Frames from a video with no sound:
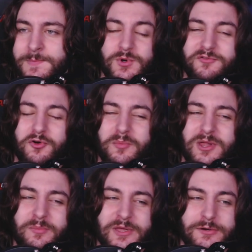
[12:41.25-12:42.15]

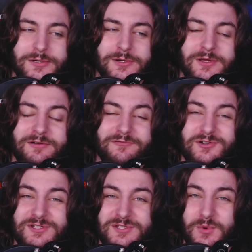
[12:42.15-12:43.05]
24mm
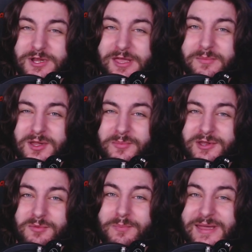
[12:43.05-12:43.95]
versus
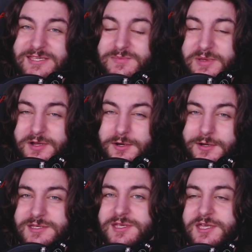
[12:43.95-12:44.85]
28mm bass speaker
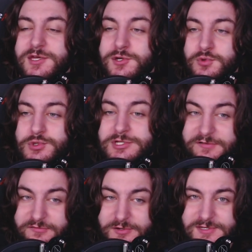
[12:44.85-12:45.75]
is a huge
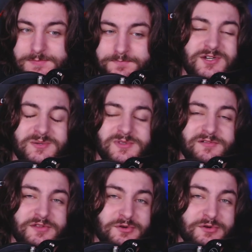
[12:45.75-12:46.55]
difference in terms of,